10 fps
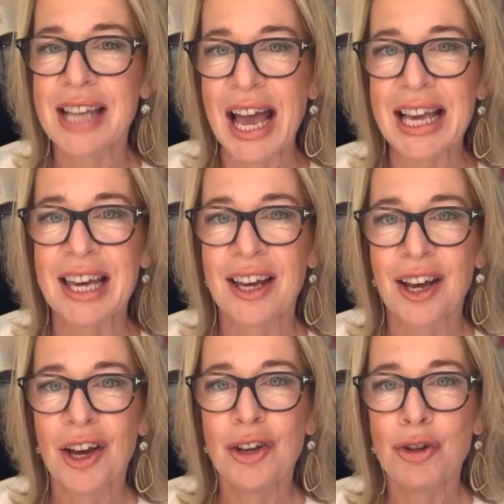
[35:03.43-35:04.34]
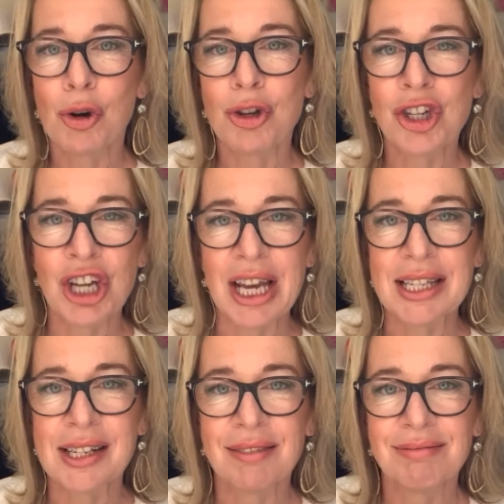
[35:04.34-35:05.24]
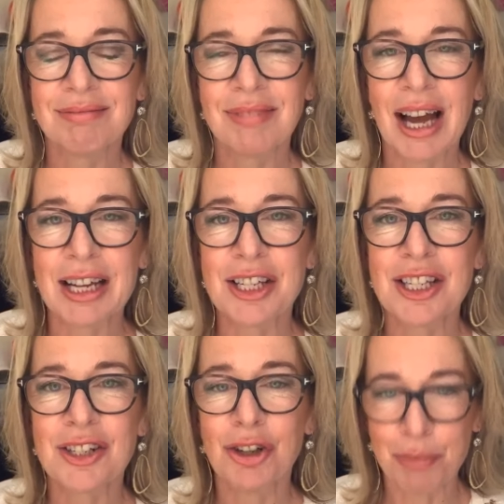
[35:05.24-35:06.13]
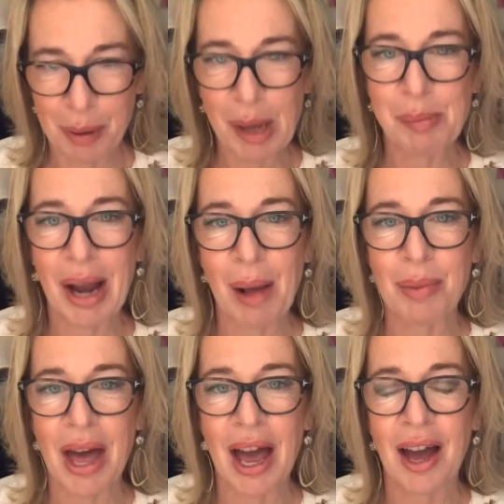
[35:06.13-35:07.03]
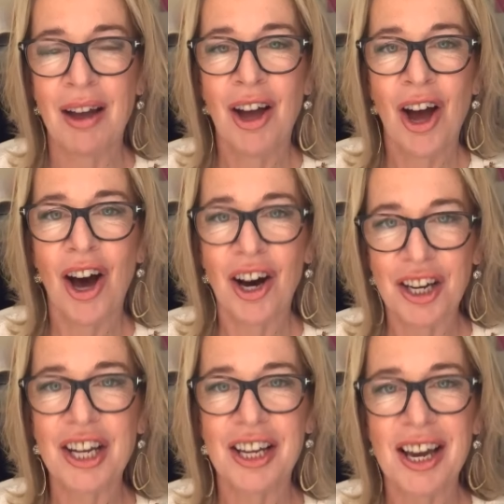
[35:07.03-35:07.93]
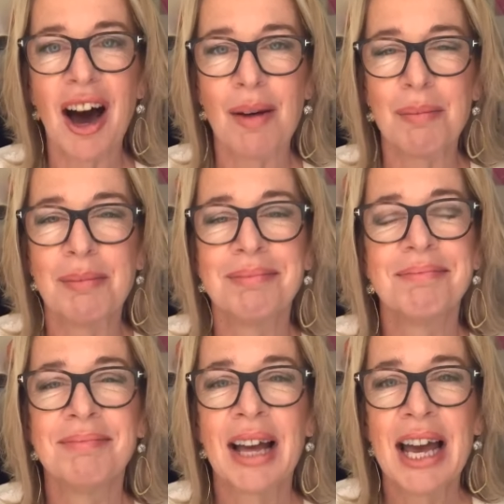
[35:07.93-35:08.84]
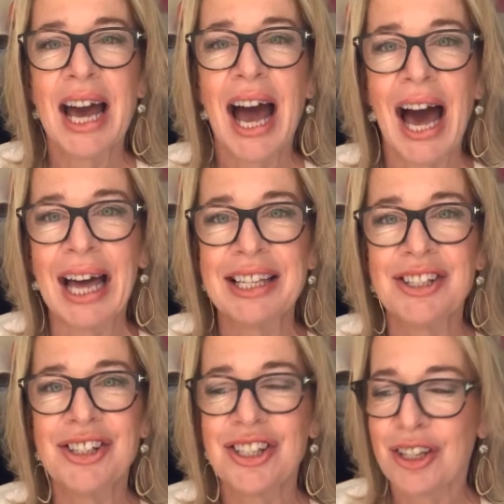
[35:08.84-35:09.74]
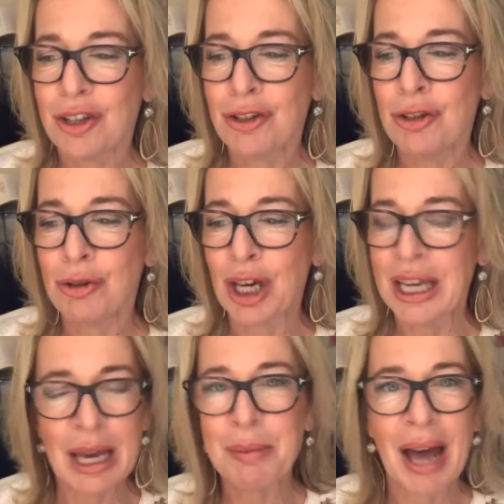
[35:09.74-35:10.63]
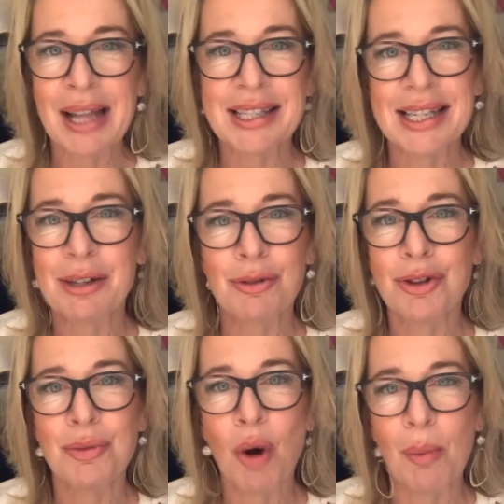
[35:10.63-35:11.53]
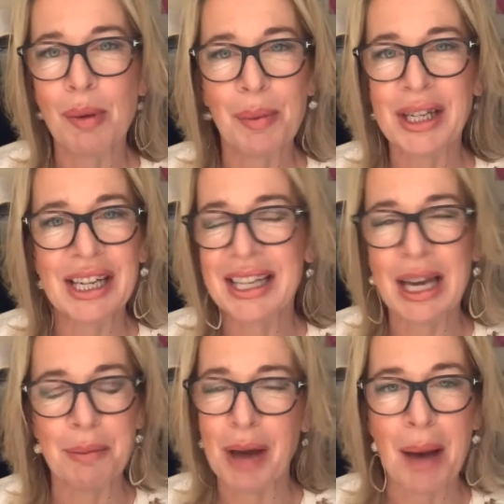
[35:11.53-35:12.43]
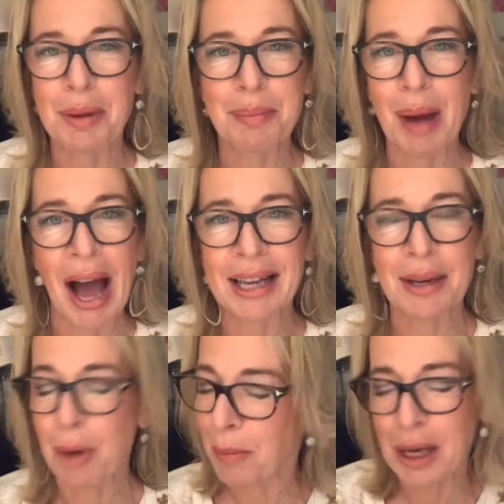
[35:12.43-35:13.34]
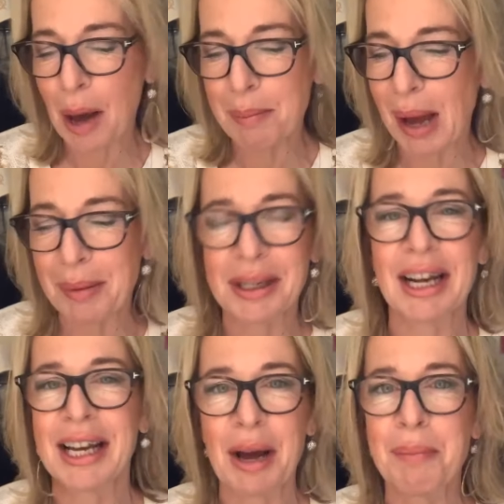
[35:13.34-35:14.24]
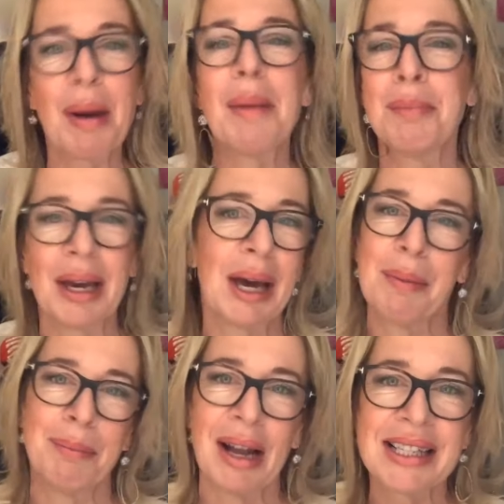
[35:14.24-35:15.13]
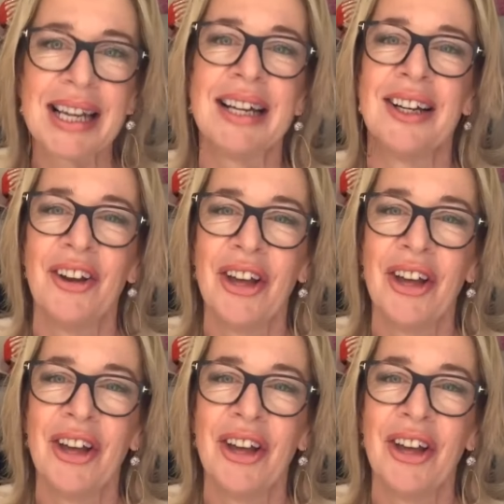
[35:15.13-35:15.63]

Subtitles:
to take your shit, and good people out there are going to come, and you can keep cancelling all you want, but we're going to keep coming back. And when we come back, we're going to come back bigger and better.